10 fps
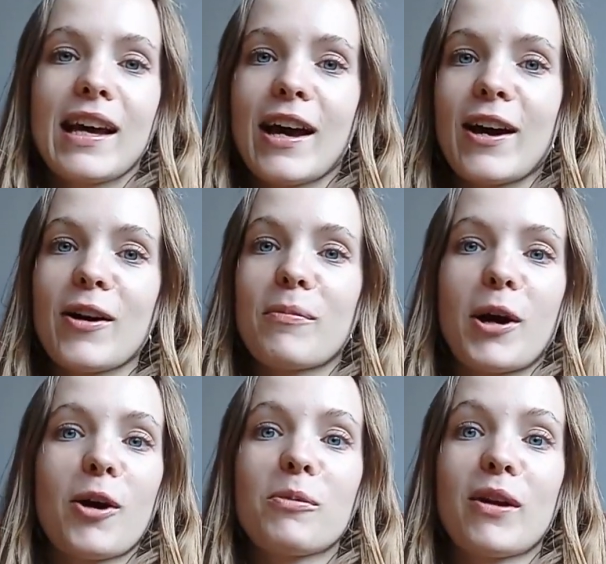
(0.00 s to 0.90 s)
I
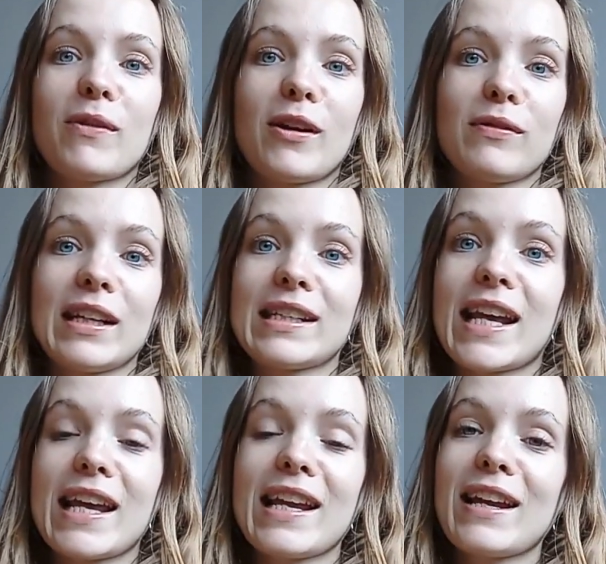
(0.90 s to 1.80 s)
hope you have a lovely
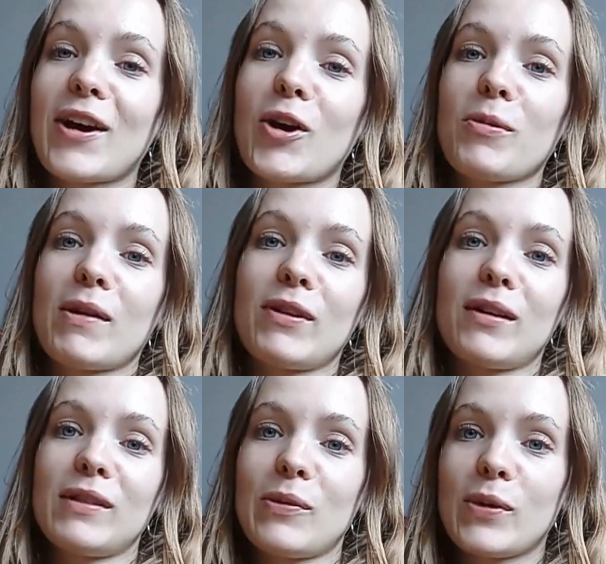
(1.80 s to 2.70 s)
day. I hope you have a
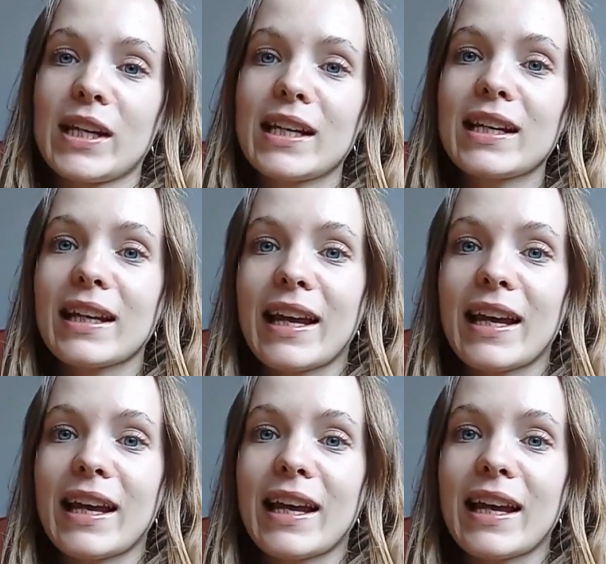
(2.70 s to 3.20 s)
lovely week.